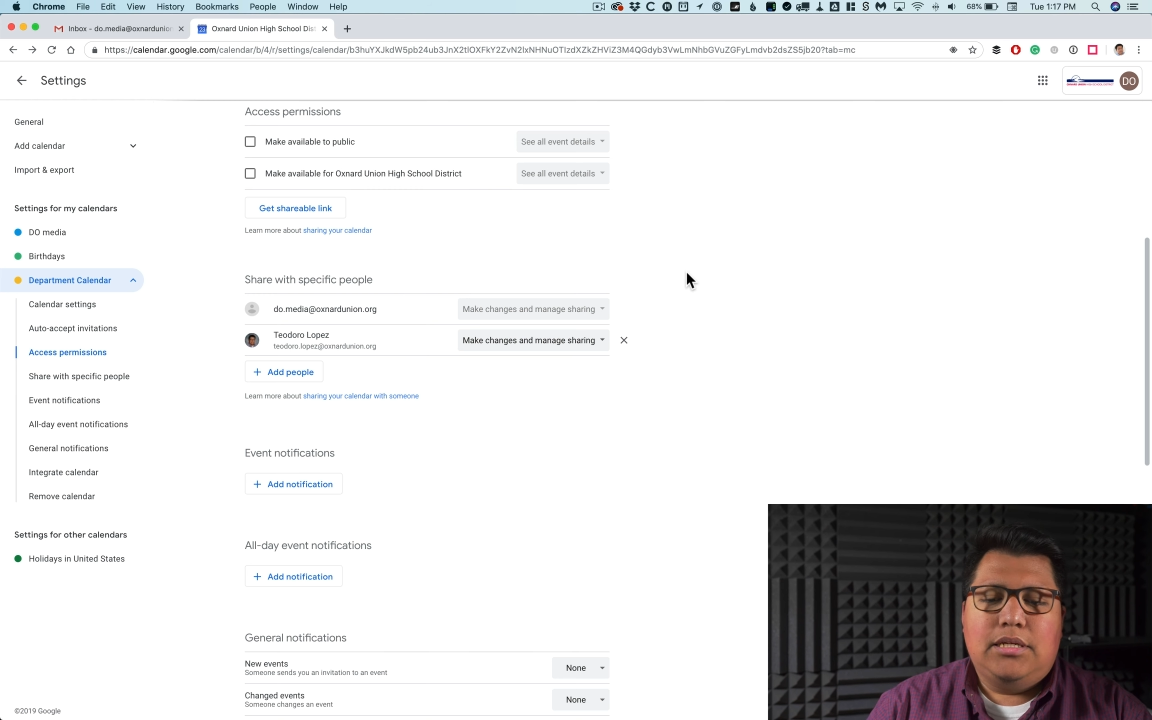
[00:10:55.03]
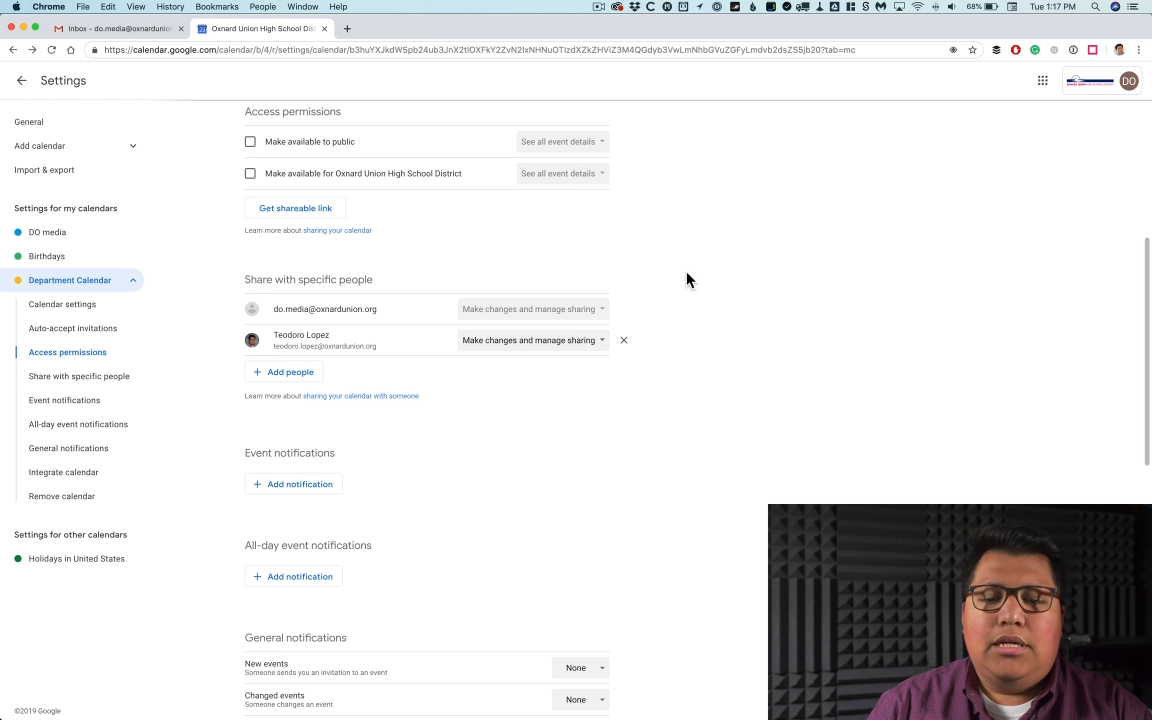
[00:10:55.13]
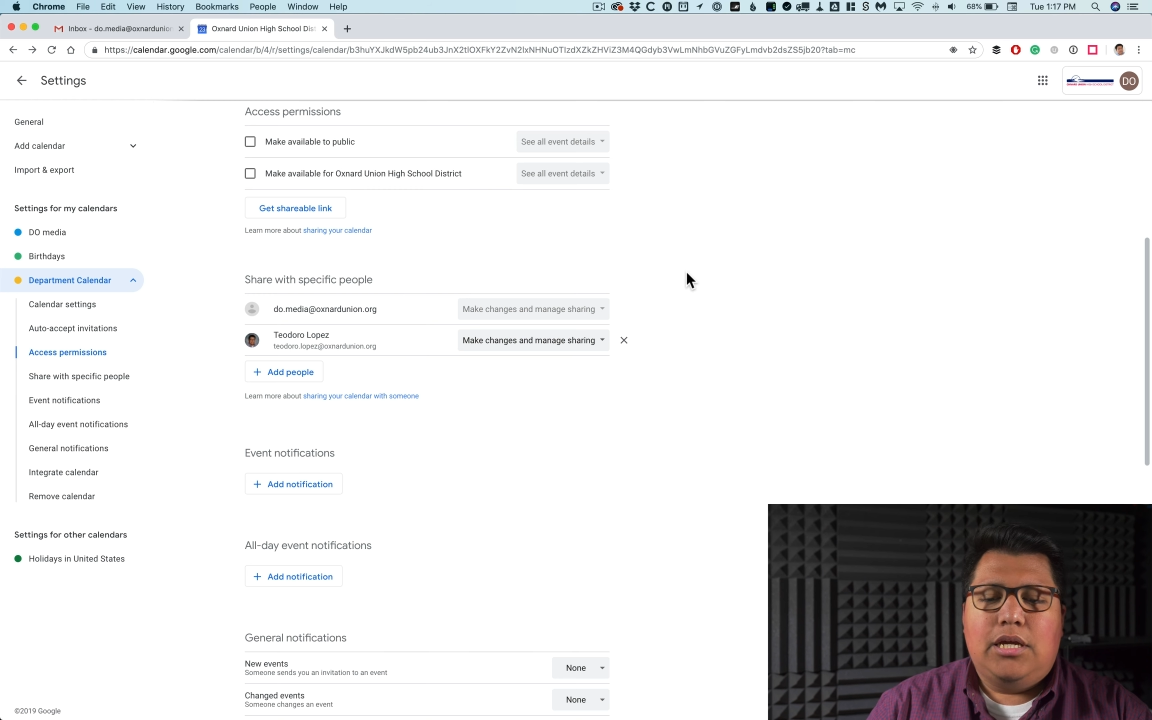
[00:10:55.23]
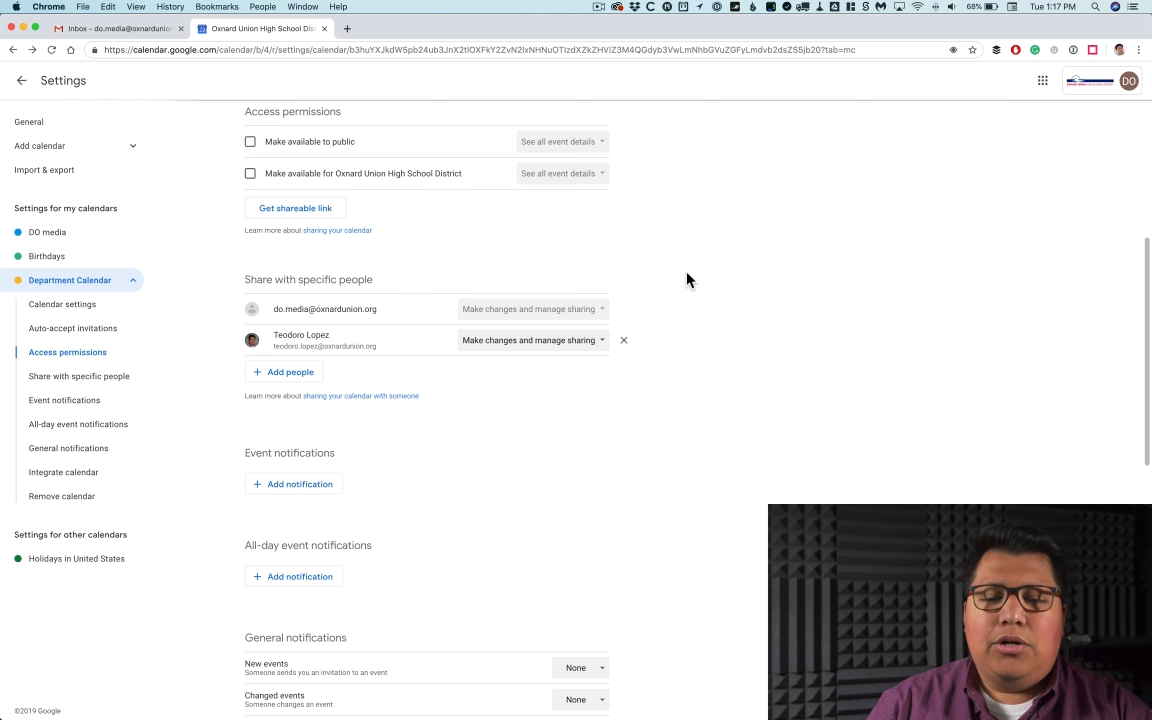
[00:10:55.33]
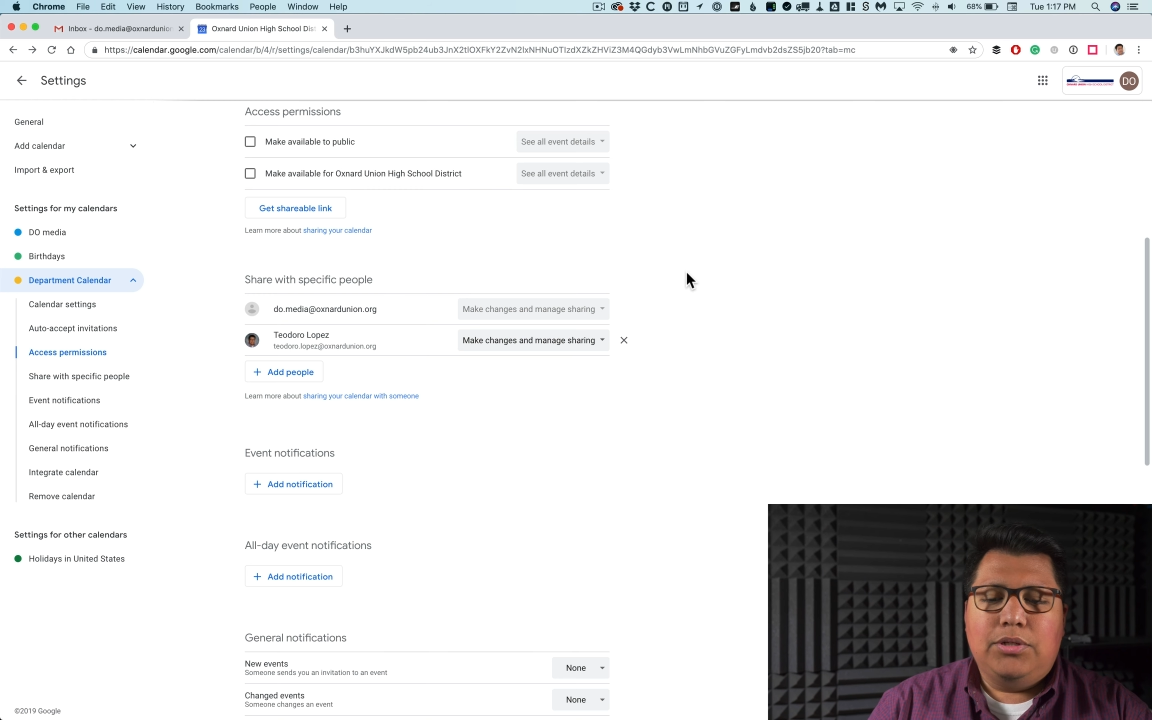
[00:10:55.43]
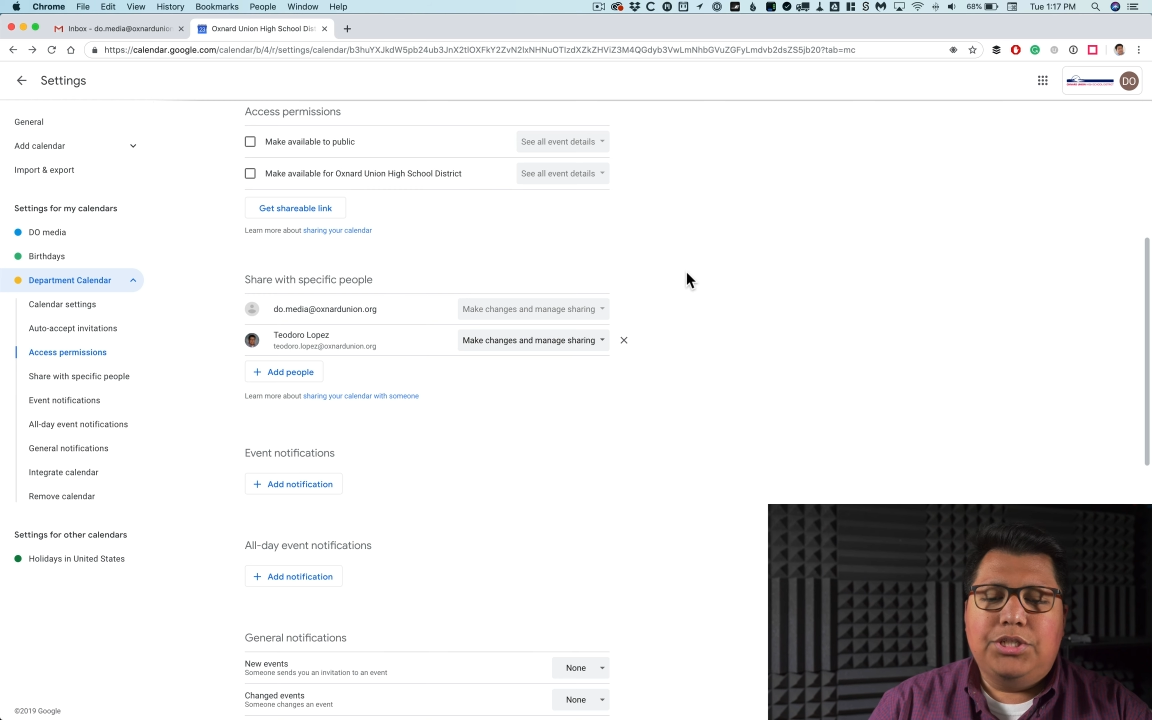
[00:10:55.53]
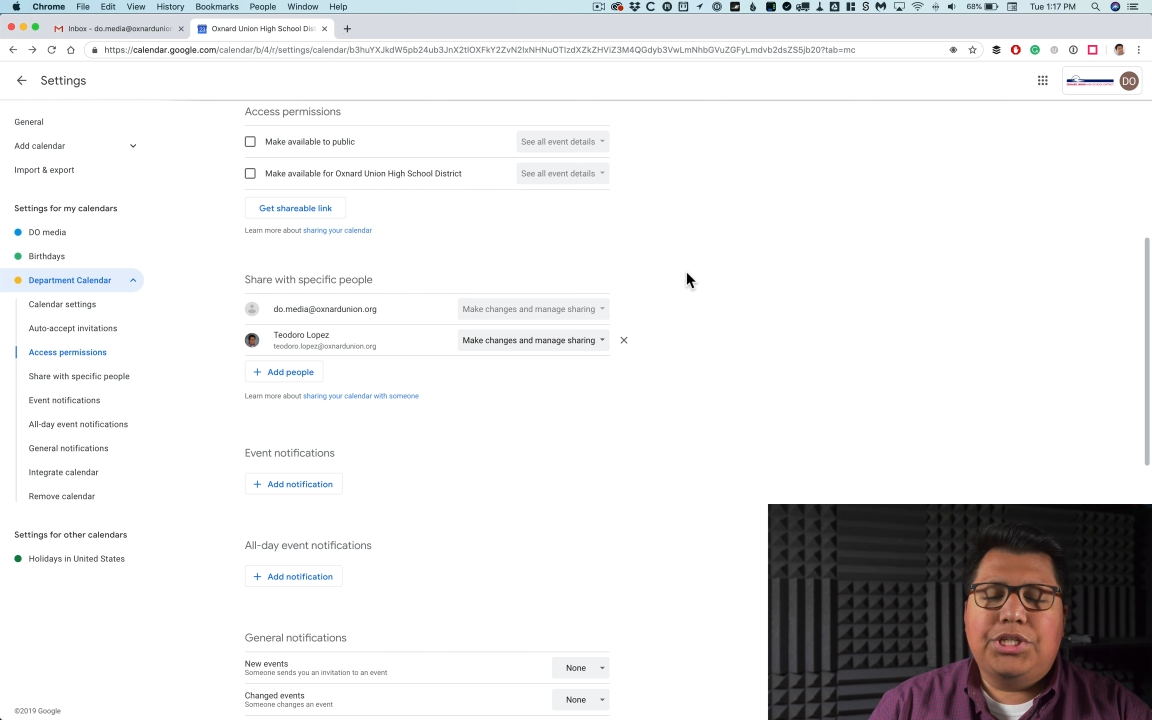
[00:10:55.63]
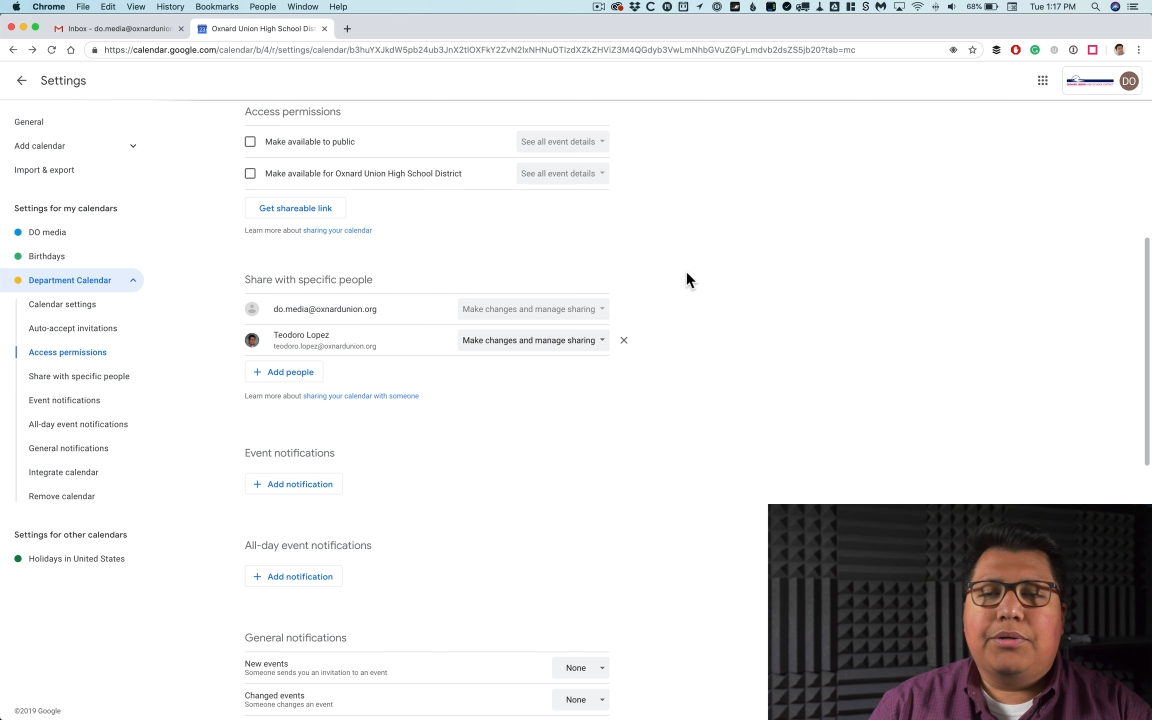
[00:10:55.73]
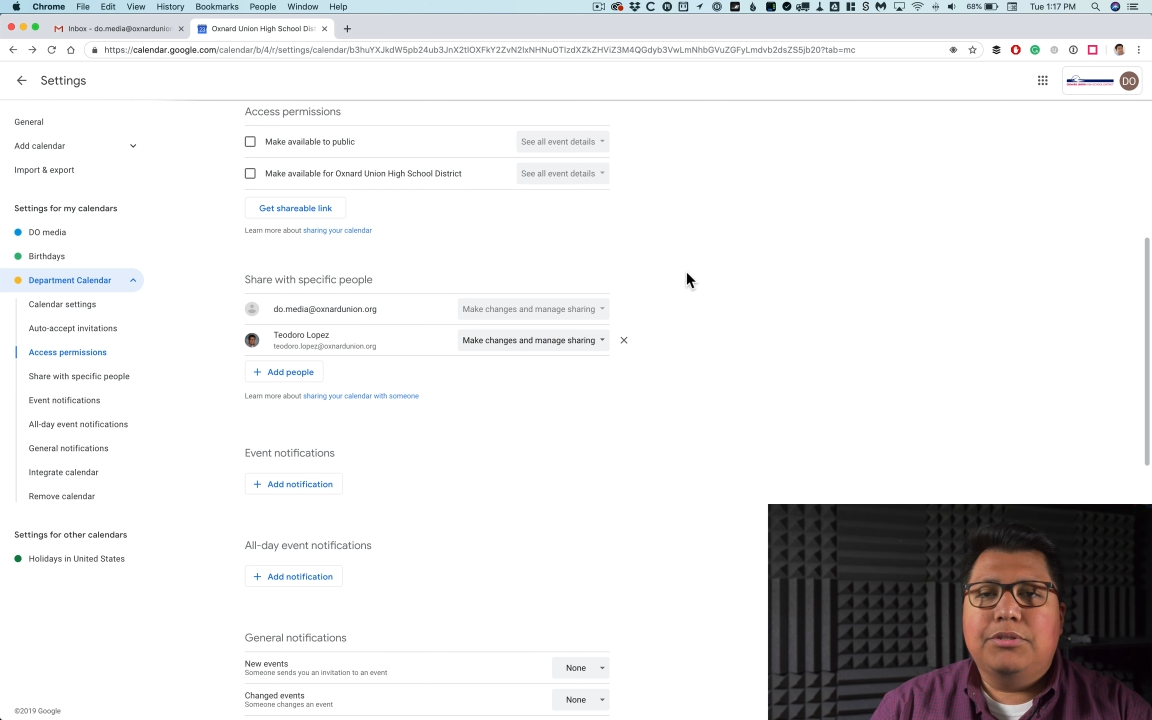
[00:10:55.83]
and only share with